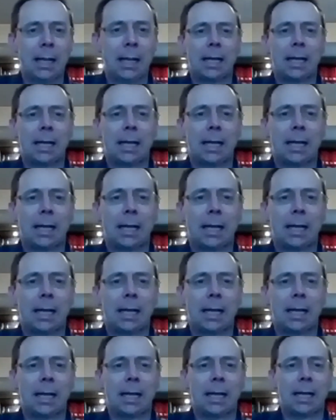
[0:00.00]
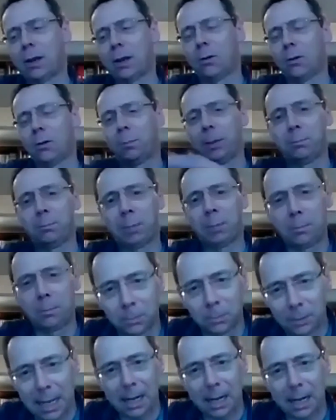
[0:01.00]
I think there's a case for helping people
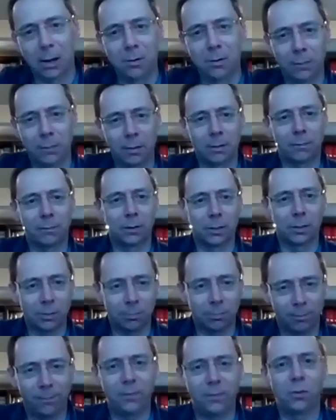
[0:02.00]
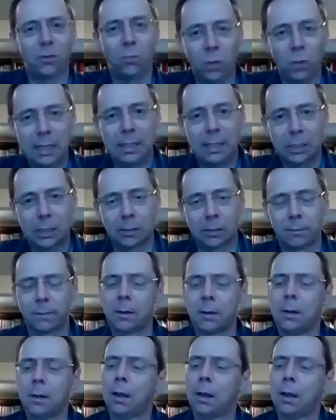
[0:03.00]
get over the first few weeks of,